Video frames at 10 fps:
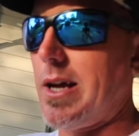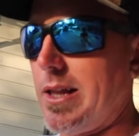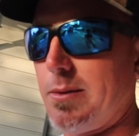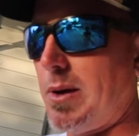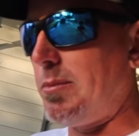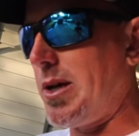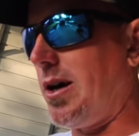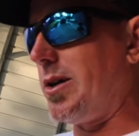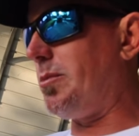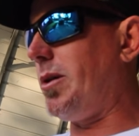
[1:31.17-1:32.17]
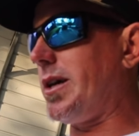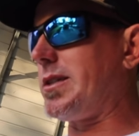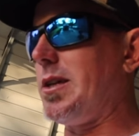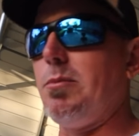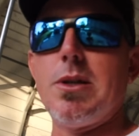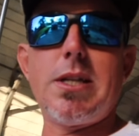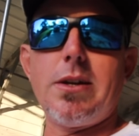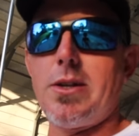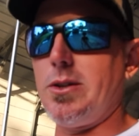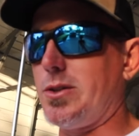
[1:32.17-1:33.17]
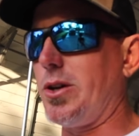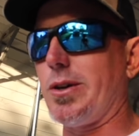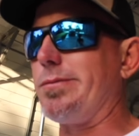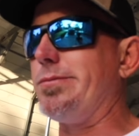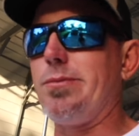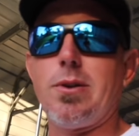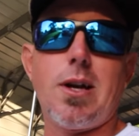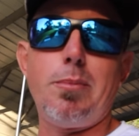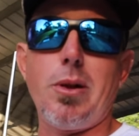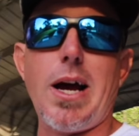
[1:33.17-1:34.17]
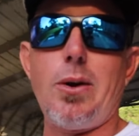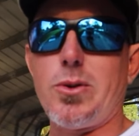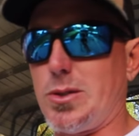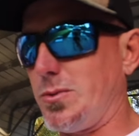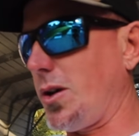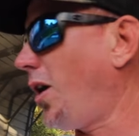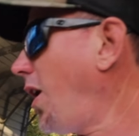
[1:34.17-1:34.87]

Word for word: Got like maybe a hundred bucks in the material, took a couple hours, it was